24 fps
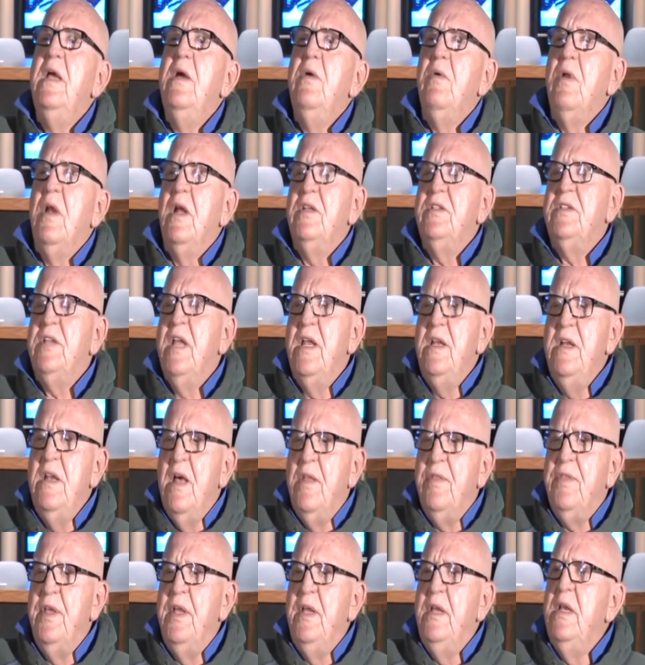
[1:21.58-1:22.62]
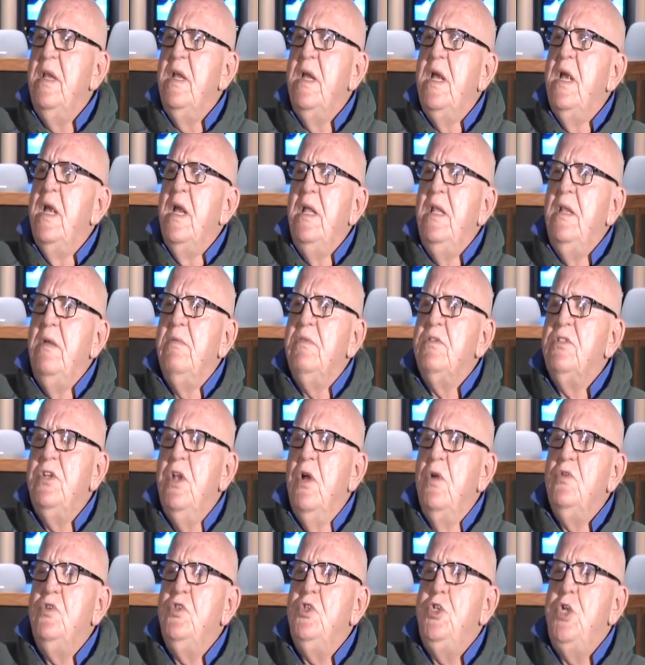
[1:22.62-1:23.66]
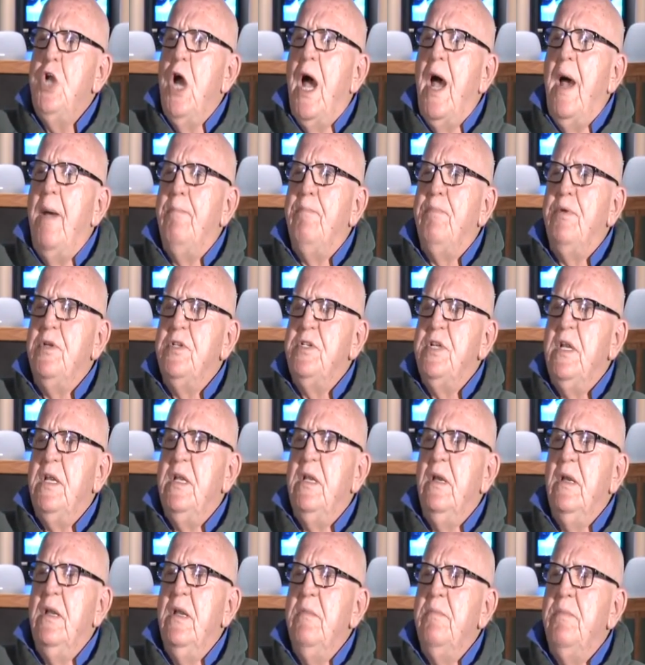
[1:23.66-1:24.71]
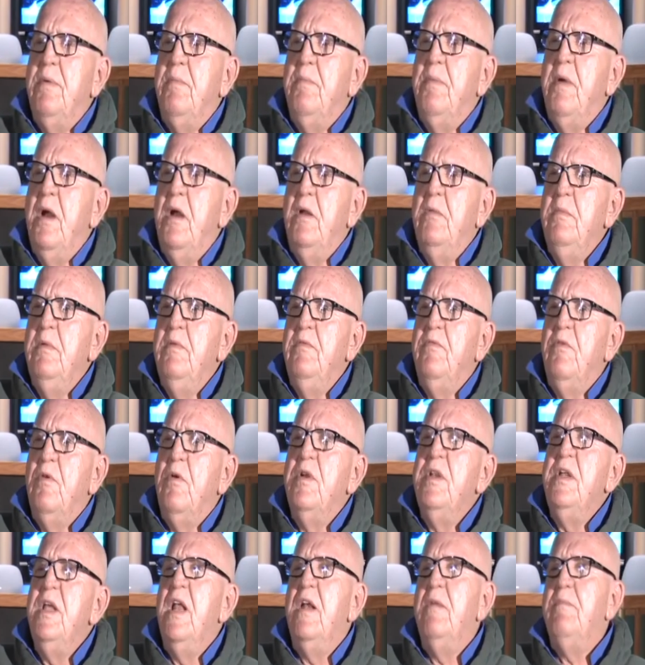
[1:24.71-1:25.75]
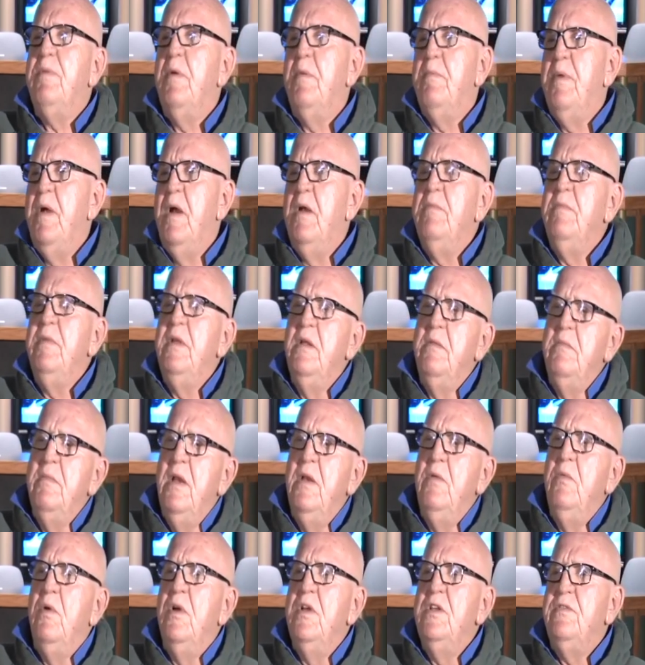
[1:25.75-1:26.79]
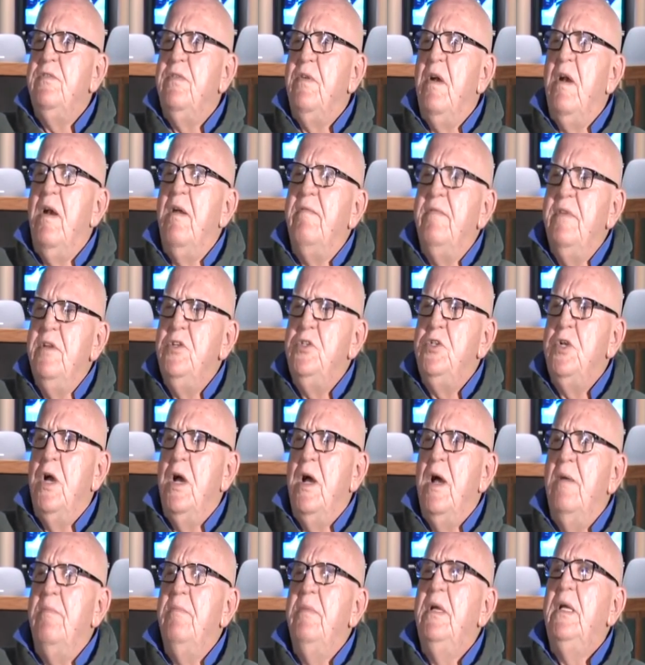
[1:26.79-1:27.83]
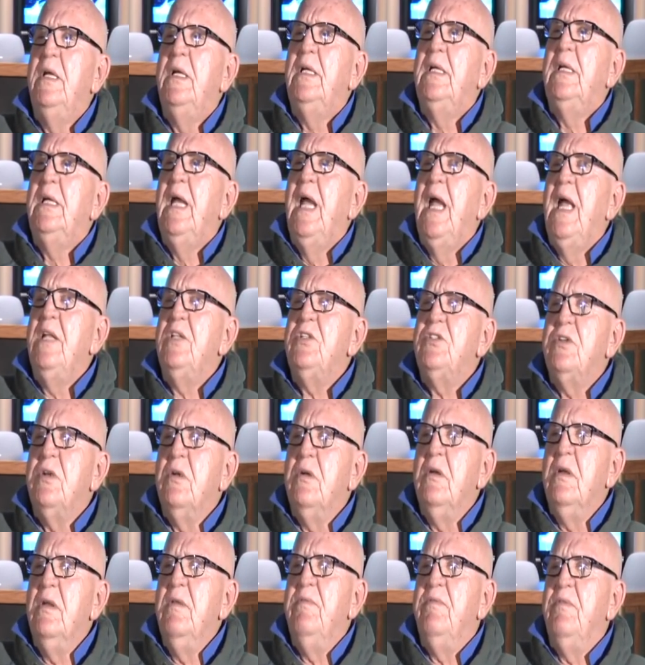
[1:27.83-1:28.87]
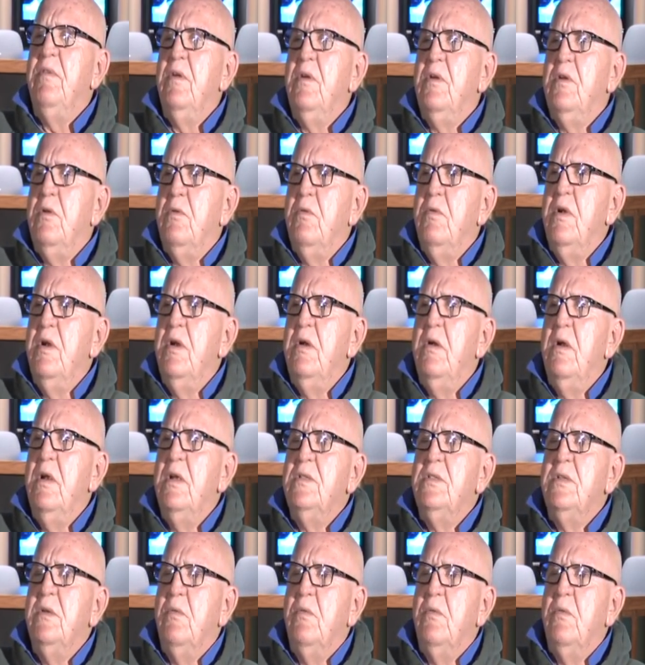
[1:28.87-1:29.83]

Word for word: When I say nothing, there was no job particularly it prepared me for, yet it prepared me in many ways for every job, and certainly for a career as a